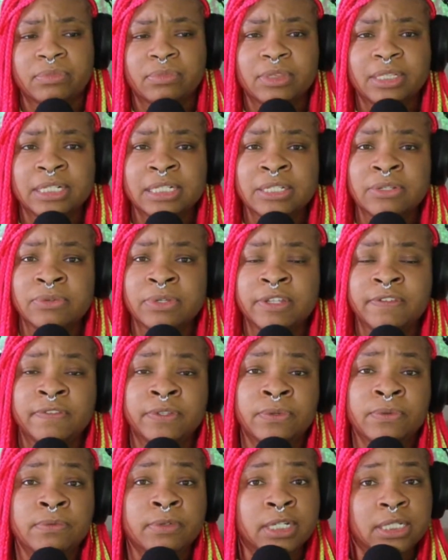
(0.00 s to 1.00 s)
So if
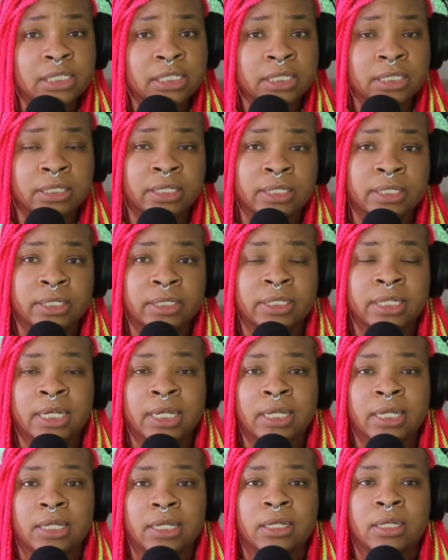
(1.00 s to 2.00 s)
you want to learn
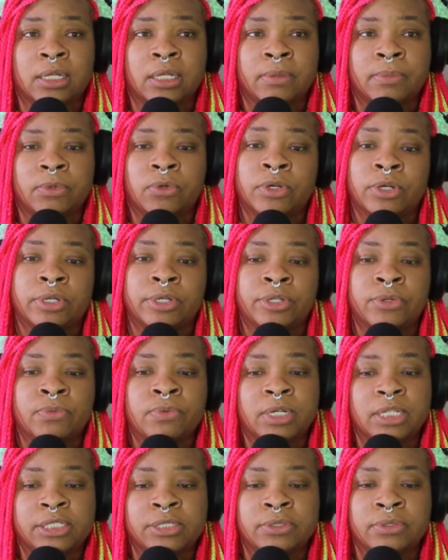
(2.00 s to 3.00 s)
or you
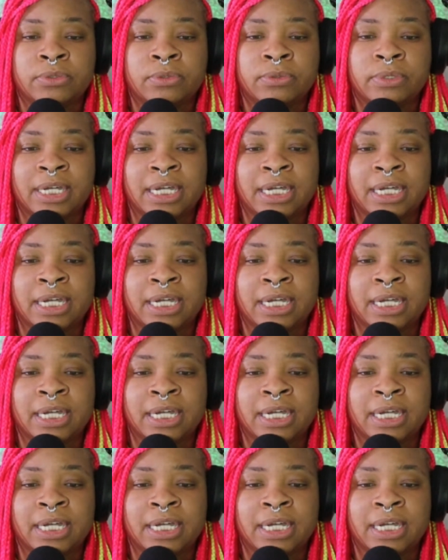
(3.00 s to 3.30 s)
want to